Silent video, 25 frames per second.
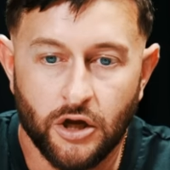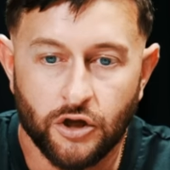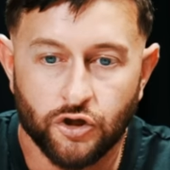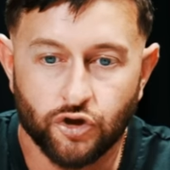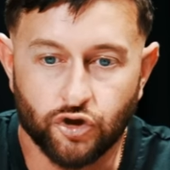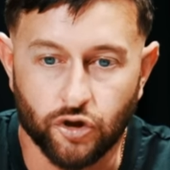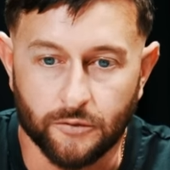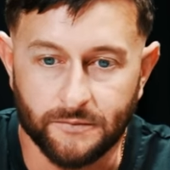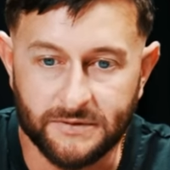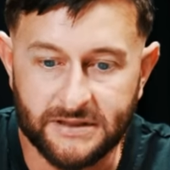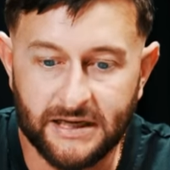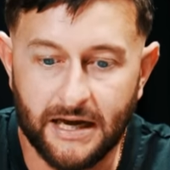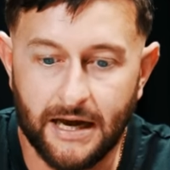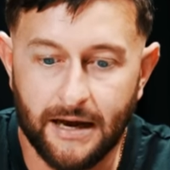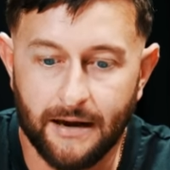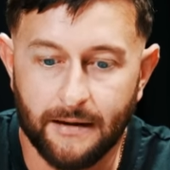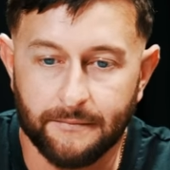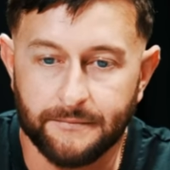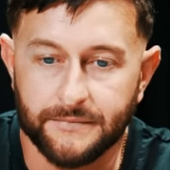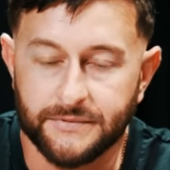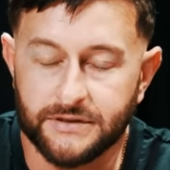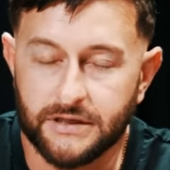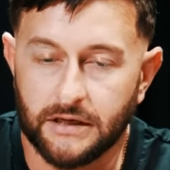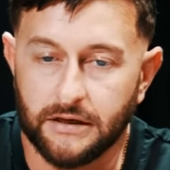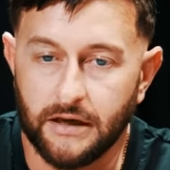
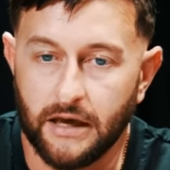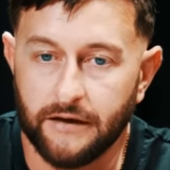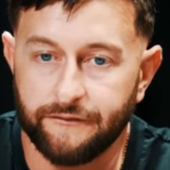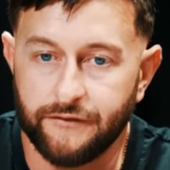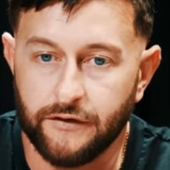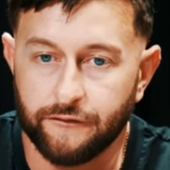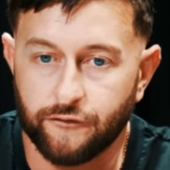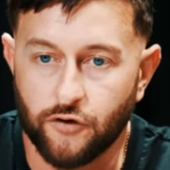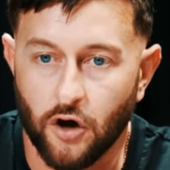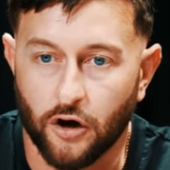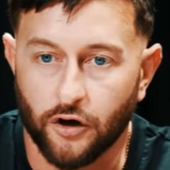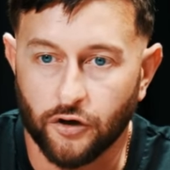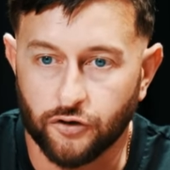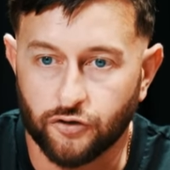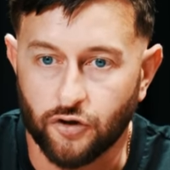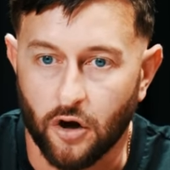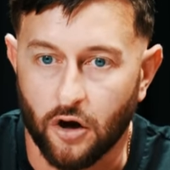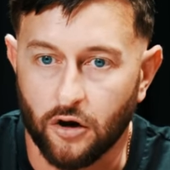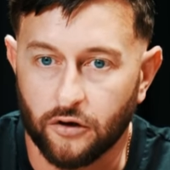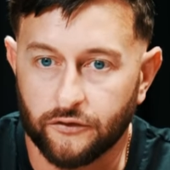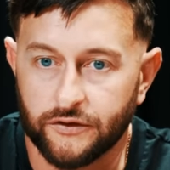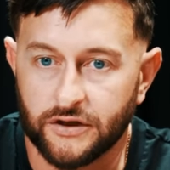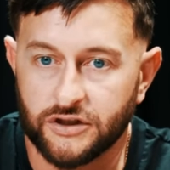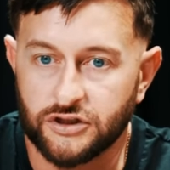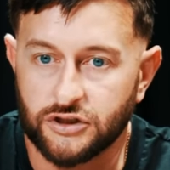sometimes if you've got a
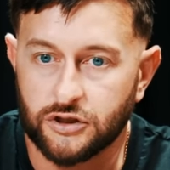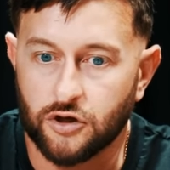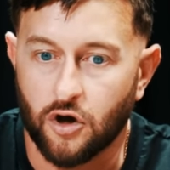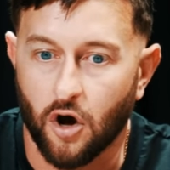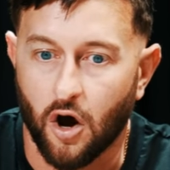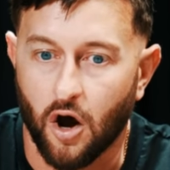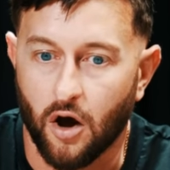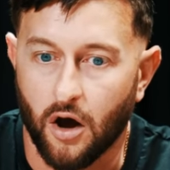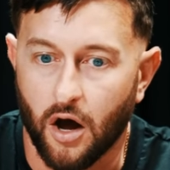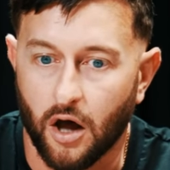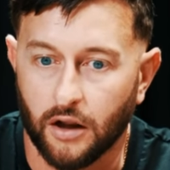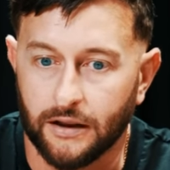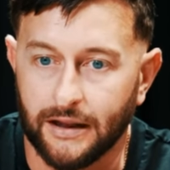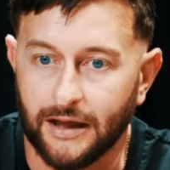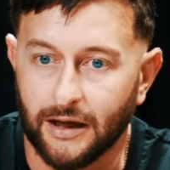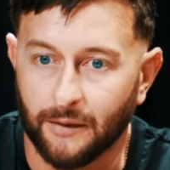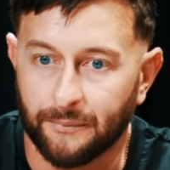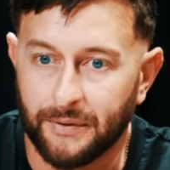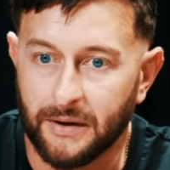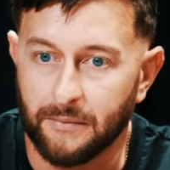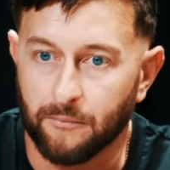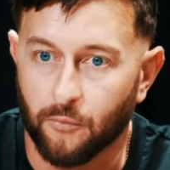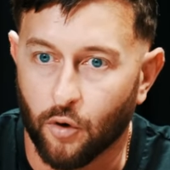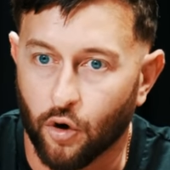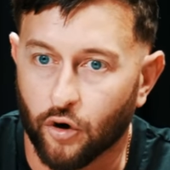dog that's got a little
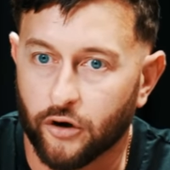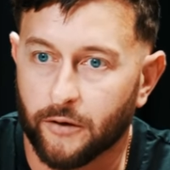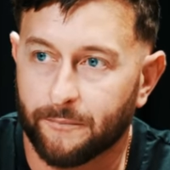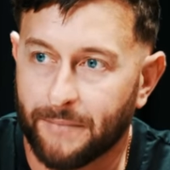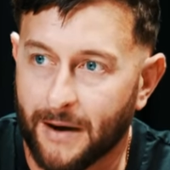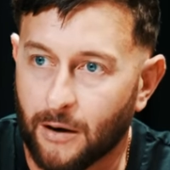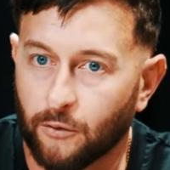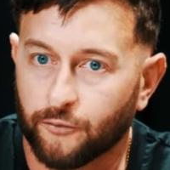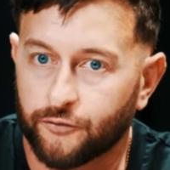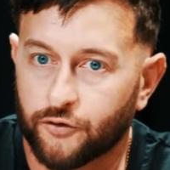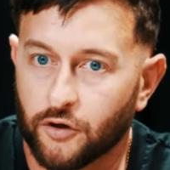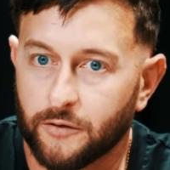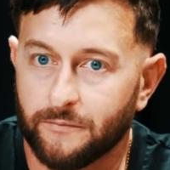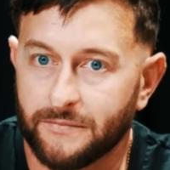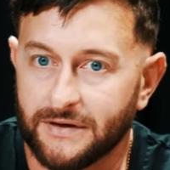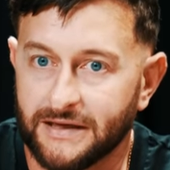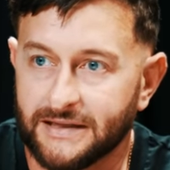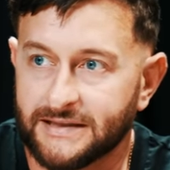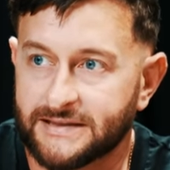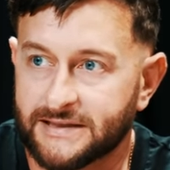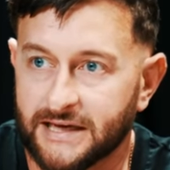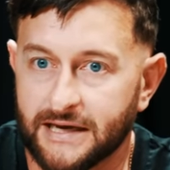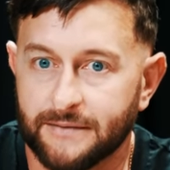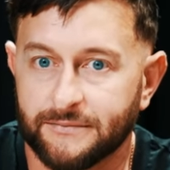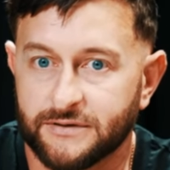bit more about them
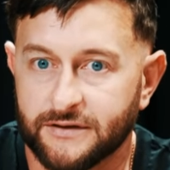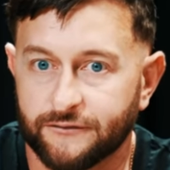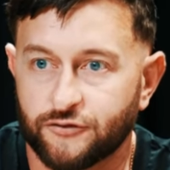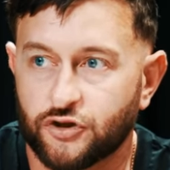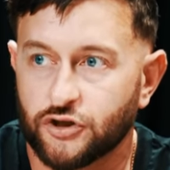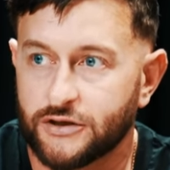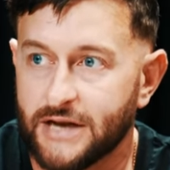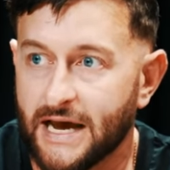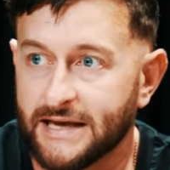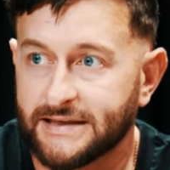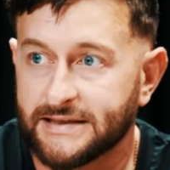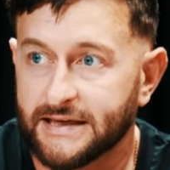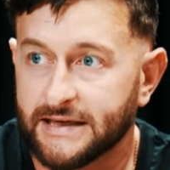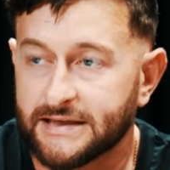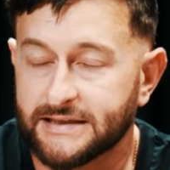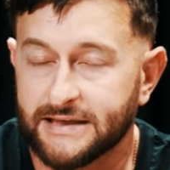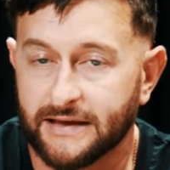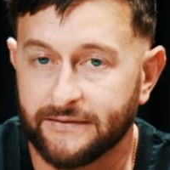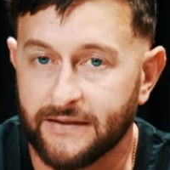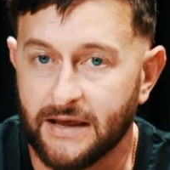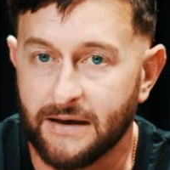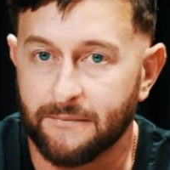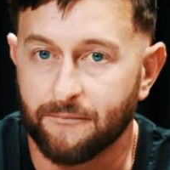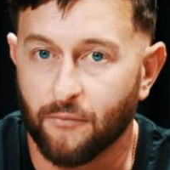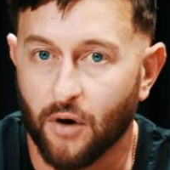in terms of genetics
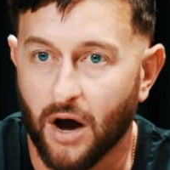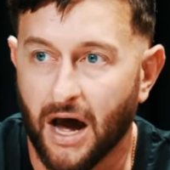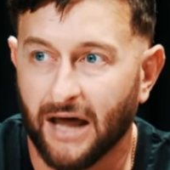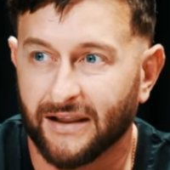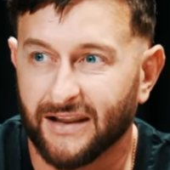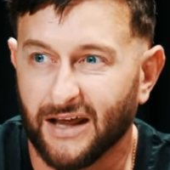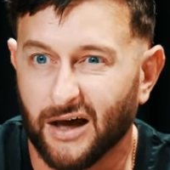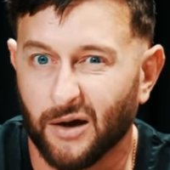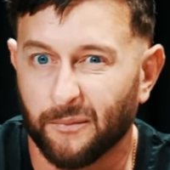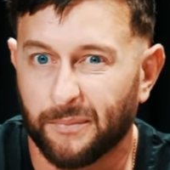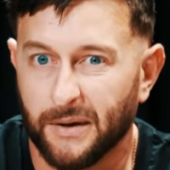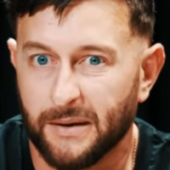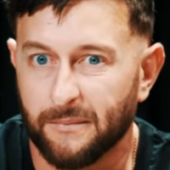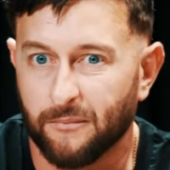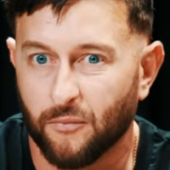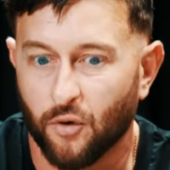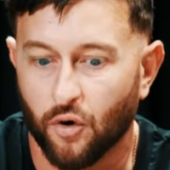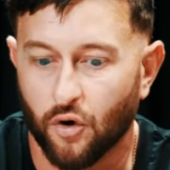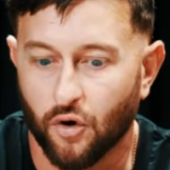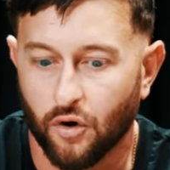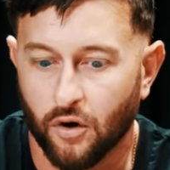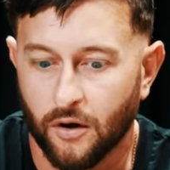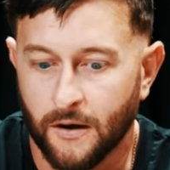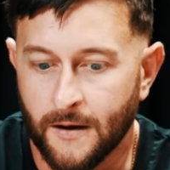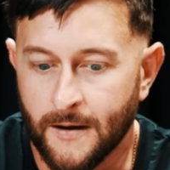and they're a little bit
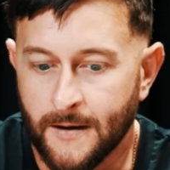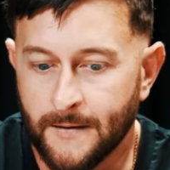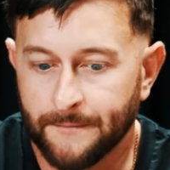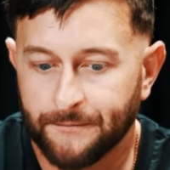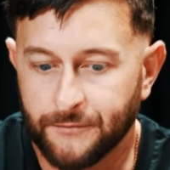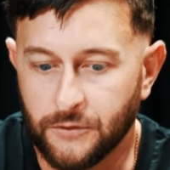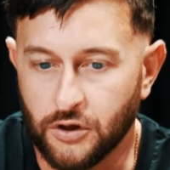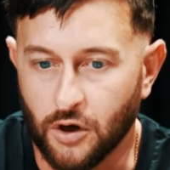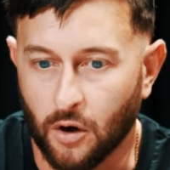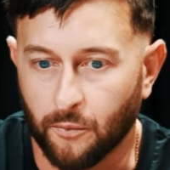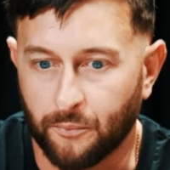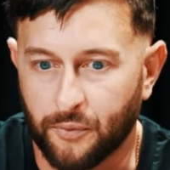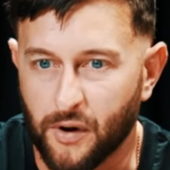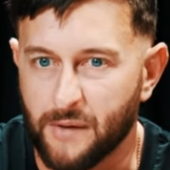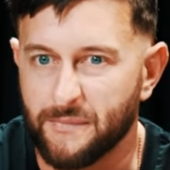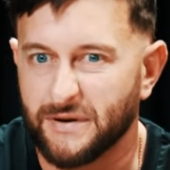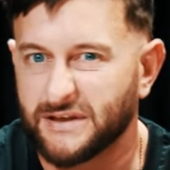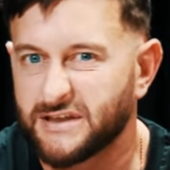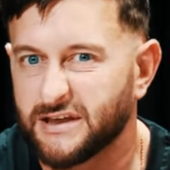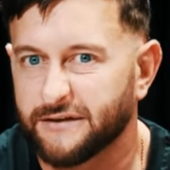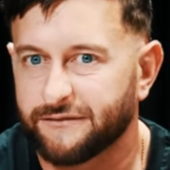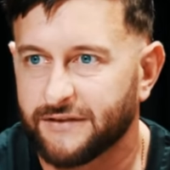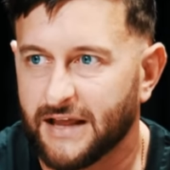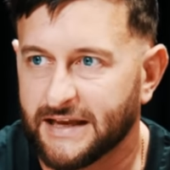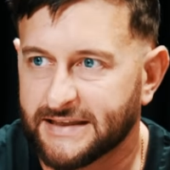more, you know,
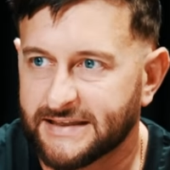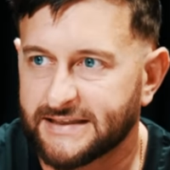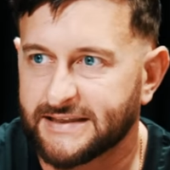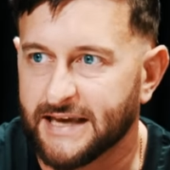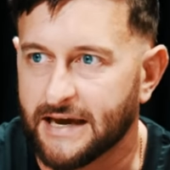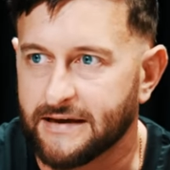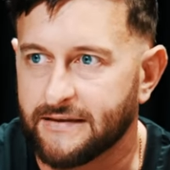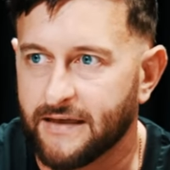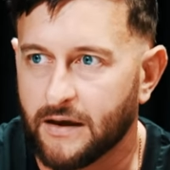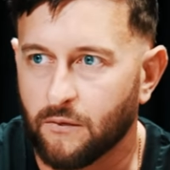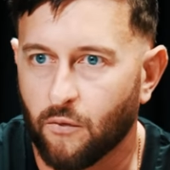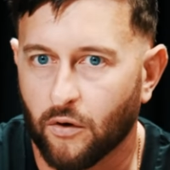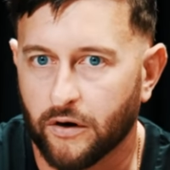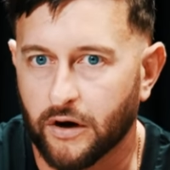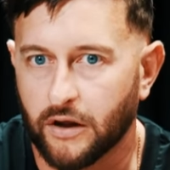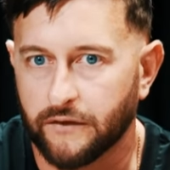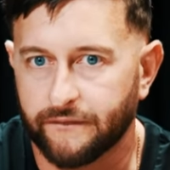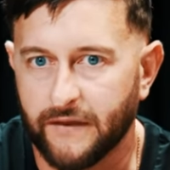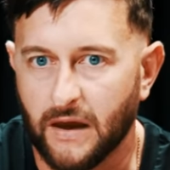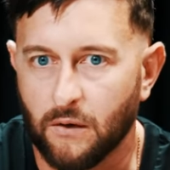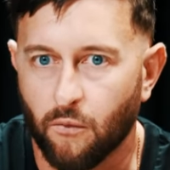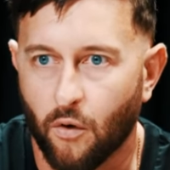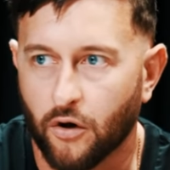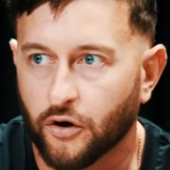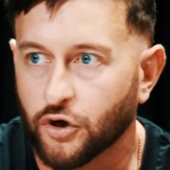primitive, let's say, they want
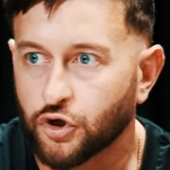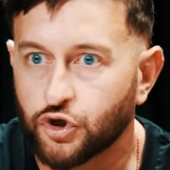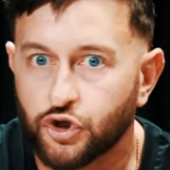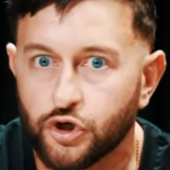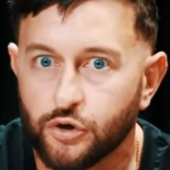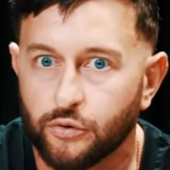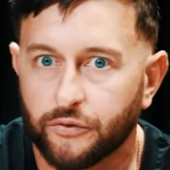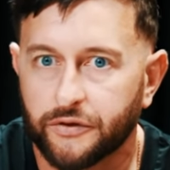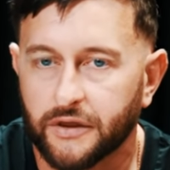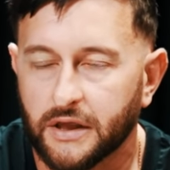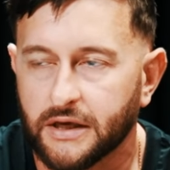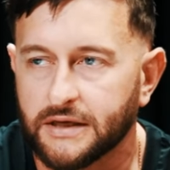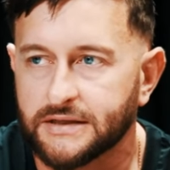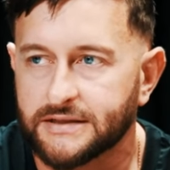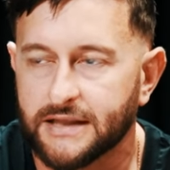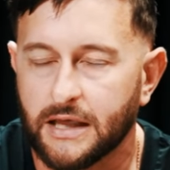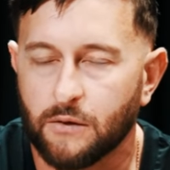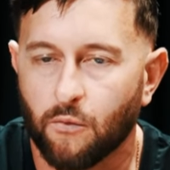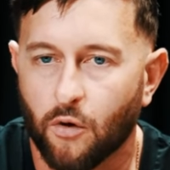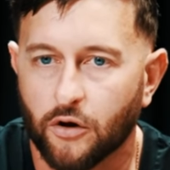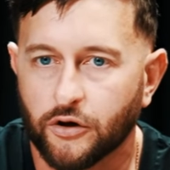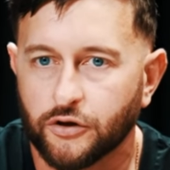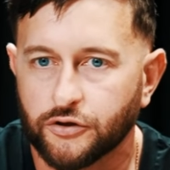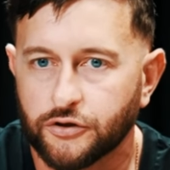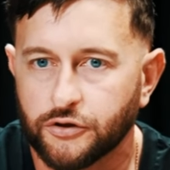to chew things, they
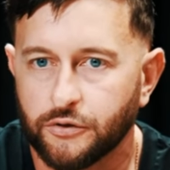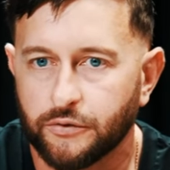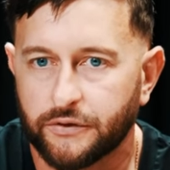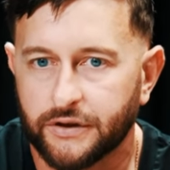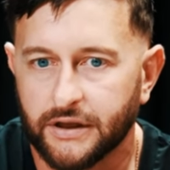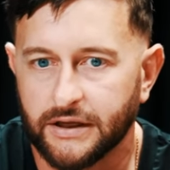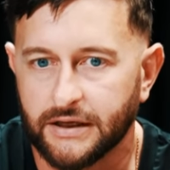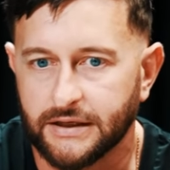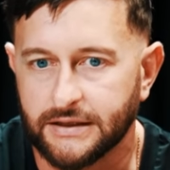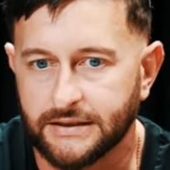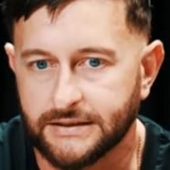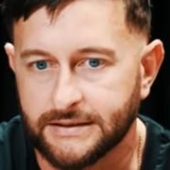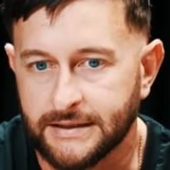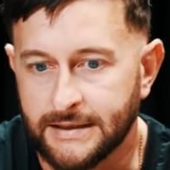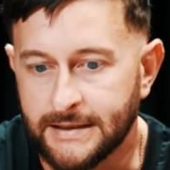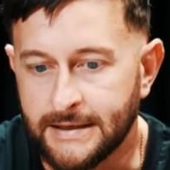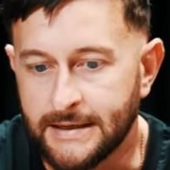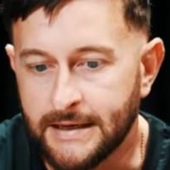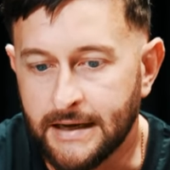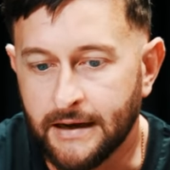want to do things,